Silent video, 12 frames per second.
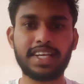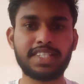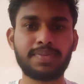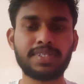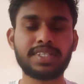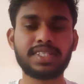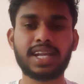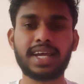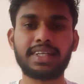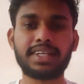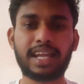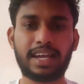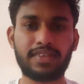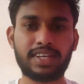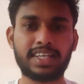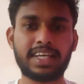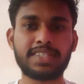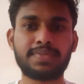expenses like
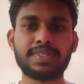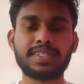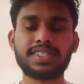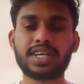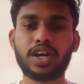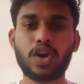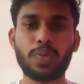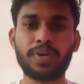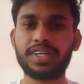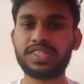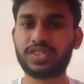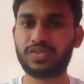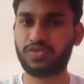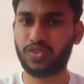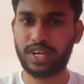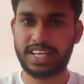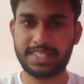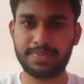traveling expenses, accommodation,
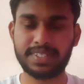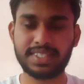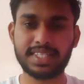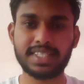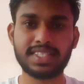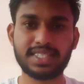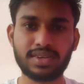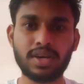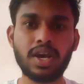food expenses,